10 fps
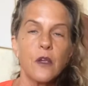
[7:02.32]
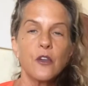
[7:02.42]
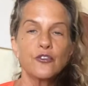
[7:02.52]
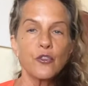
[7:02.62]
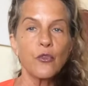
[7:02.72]

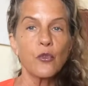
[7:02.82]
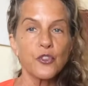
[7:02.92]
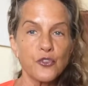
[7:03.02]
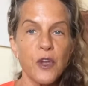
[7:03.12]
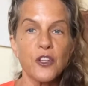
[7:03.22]
So no
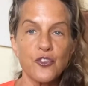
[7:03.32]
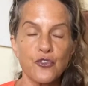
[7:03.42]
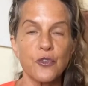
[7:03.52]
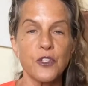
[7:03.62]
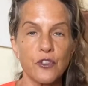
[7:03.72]
distractions,
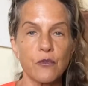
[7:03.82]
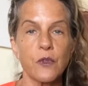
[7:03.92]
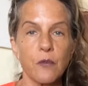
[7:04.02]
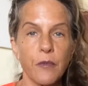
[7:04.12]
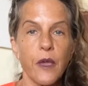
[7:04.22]
you get your
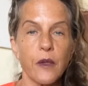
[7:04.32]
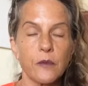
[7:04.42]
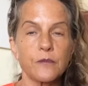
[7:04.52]
rhythm back.